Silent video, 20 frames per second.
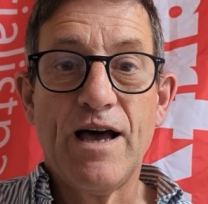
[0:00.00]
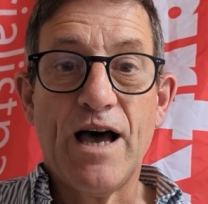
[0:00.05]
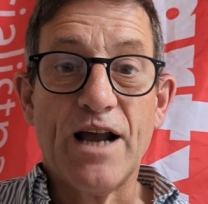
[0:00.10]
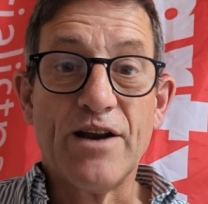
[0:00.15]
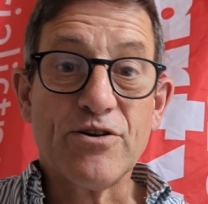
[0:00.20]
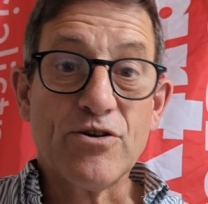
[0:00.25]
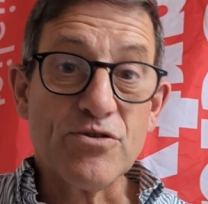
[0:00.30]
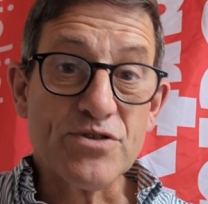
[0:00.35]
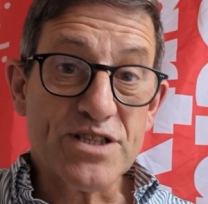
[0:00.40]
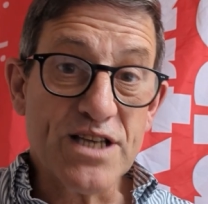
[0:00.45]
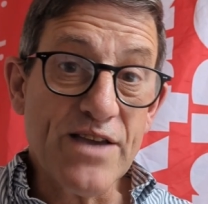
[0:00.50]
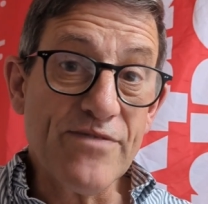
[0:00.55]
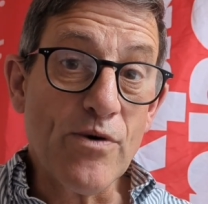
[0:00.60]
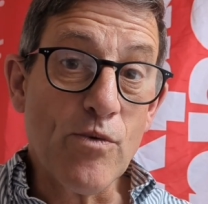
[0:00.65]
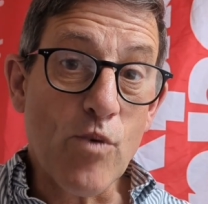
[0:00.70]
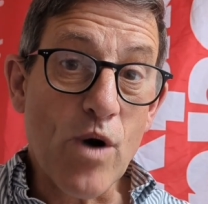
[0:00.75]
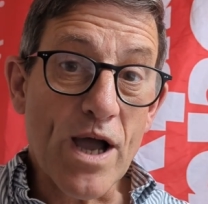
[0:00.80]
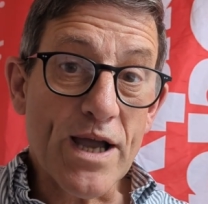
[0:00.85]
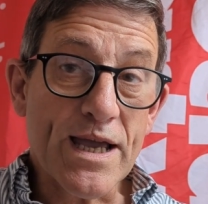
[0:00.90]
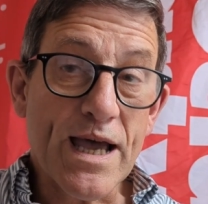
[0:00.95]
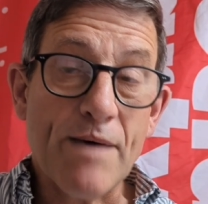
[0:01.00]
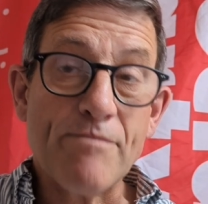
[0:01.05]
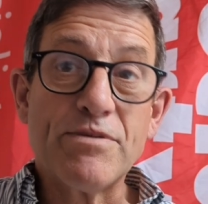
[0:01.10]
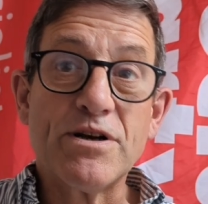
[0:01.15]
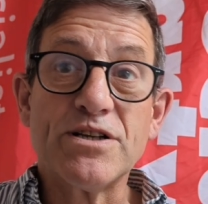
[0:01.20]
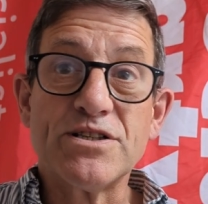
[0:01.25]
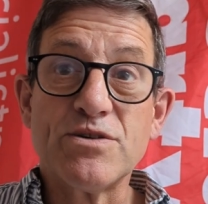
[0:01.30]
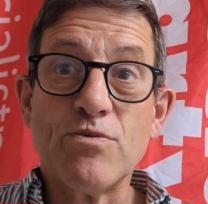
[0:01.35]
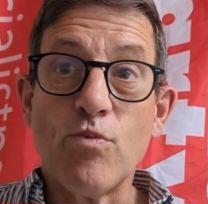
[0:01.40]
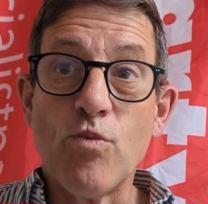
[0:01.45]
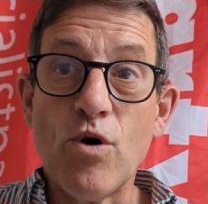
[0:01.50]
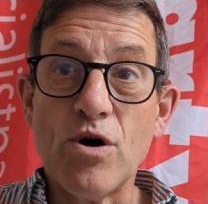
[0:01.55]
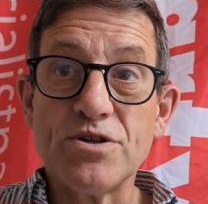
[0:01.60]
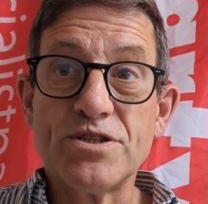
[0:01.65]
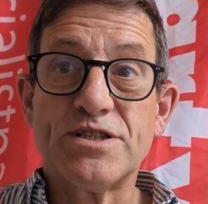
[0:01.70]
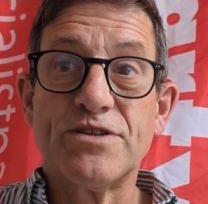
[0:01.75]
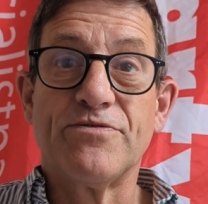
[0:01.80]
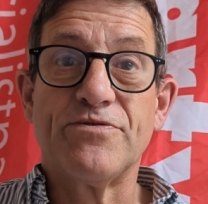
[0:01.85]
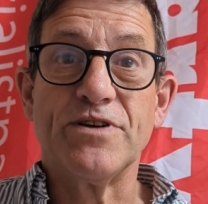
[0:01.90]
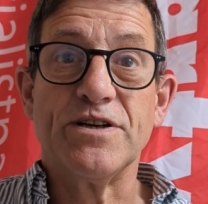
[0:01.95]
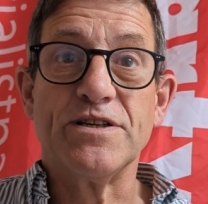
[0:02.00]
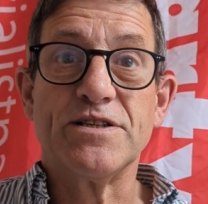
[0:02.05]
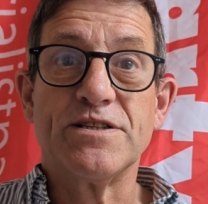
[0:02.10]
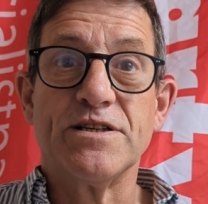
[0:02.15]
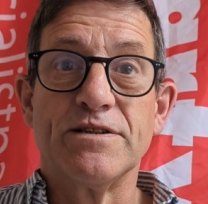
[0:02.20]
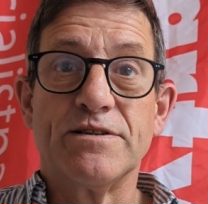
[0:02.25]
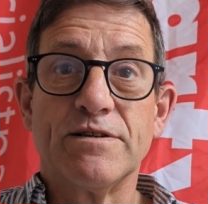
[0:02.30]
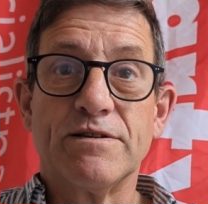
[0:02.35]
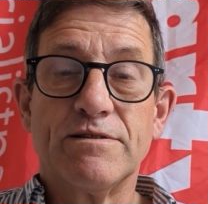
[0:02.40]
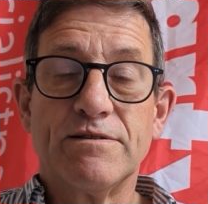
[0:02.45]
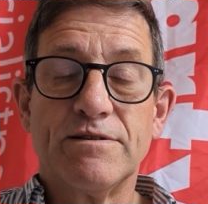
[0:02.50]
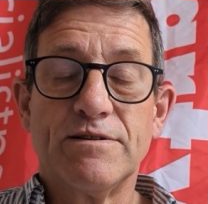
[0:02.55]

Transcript: And of course, even where capitalism was defeated,